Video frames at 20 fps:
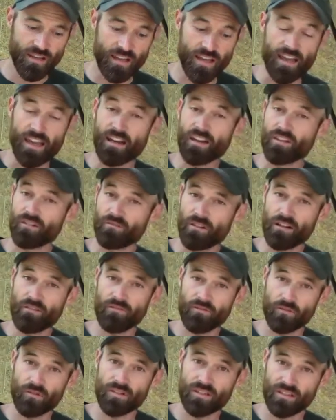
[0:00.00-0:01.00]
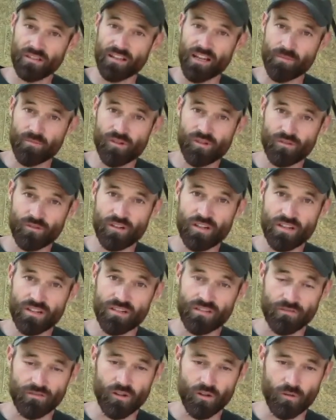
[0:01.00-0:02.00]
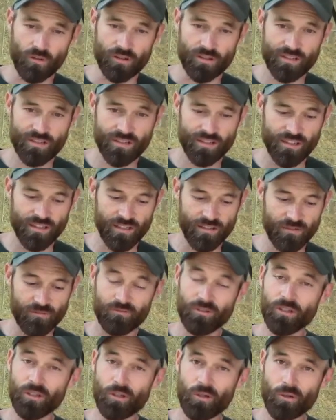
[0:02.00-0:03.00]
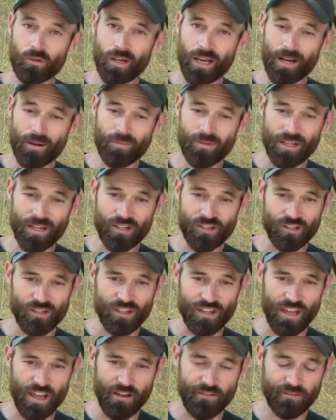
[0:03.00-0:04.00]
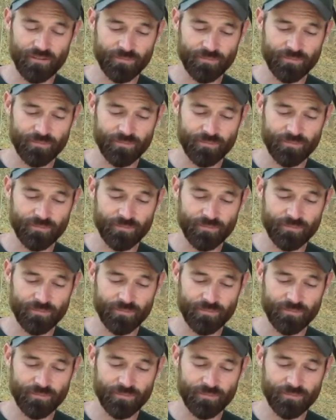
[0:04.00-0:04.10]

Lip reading: and in the rainforest, climb trees, of course. Really cool adaptation to have.